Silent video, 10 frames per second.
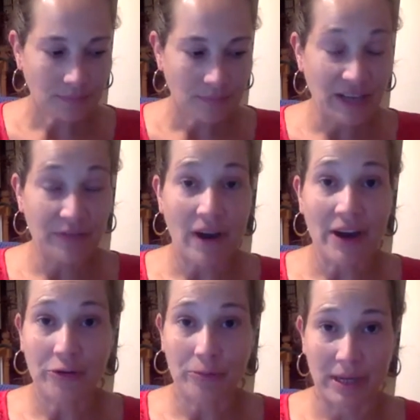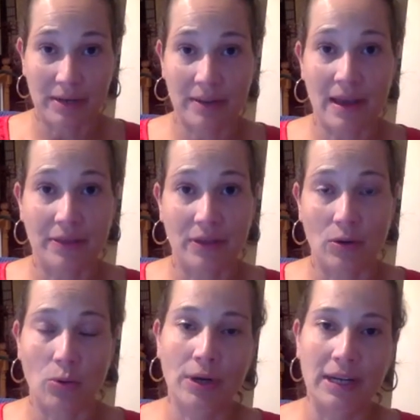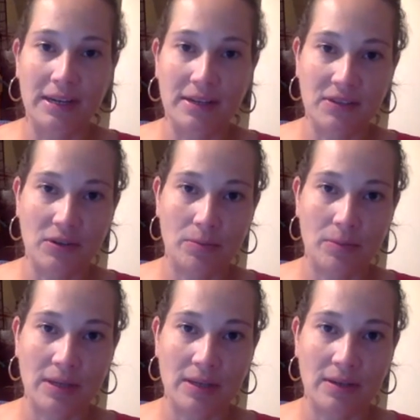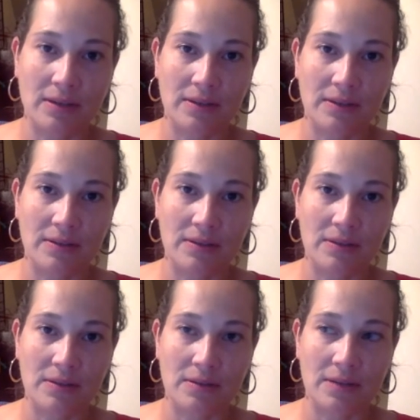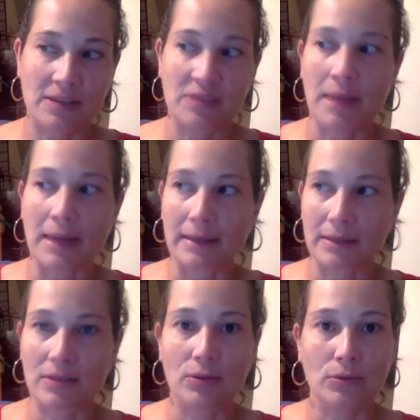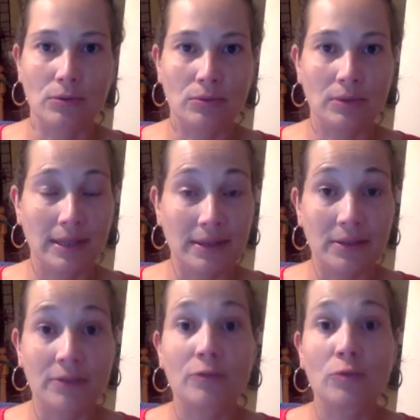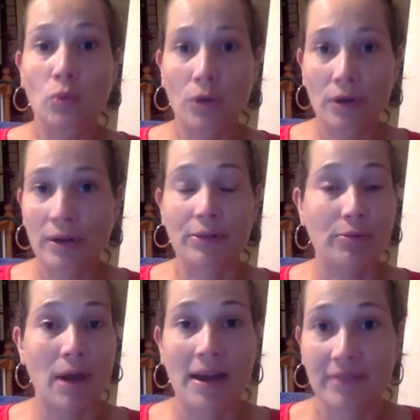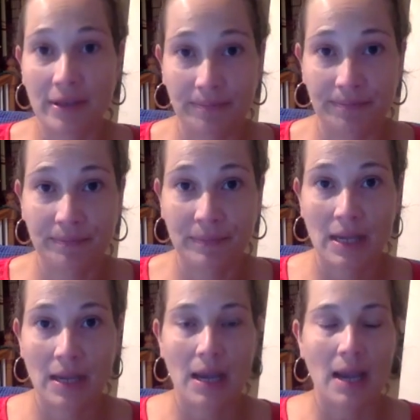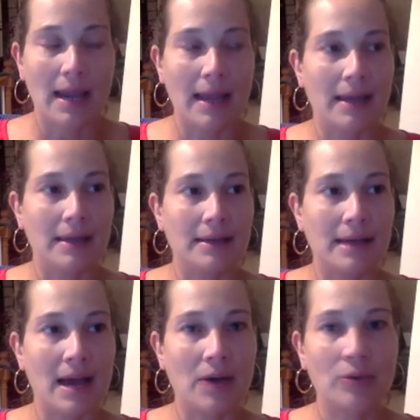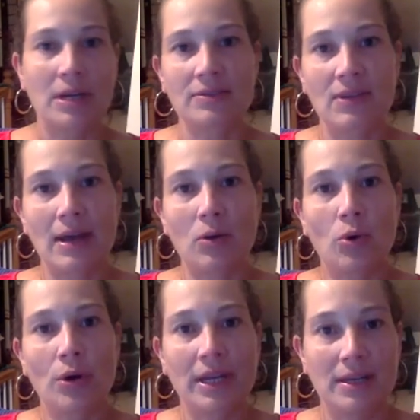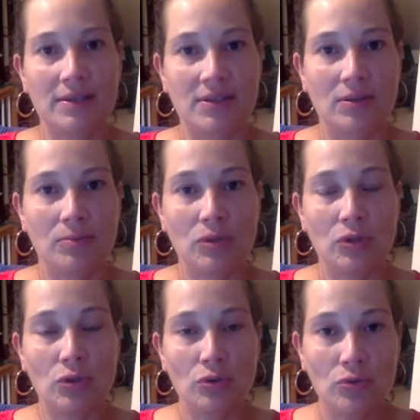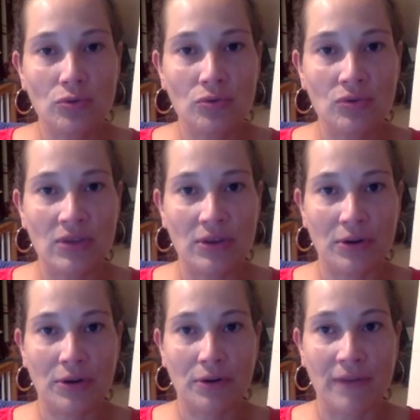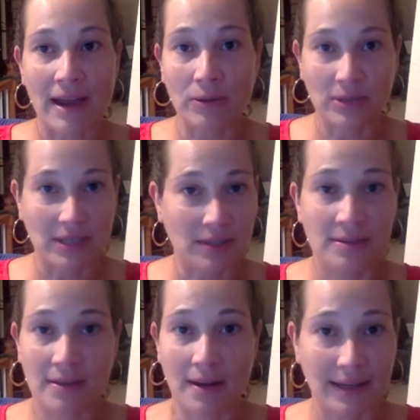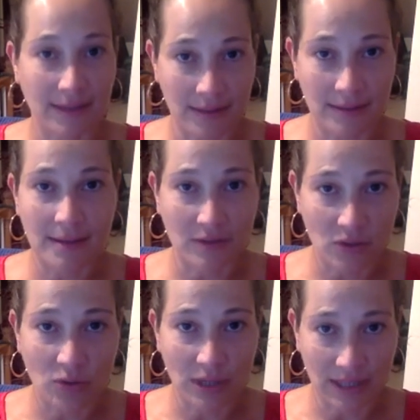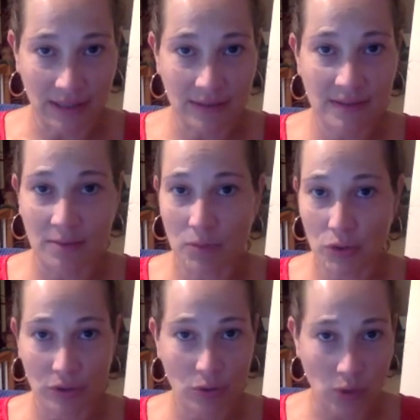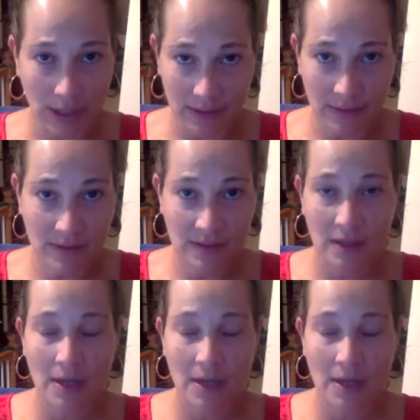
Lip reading: environment that the organism is expected to live, work, and thrive in? And how does that organism use their faculties, i.e. the sense organs, the motor organs,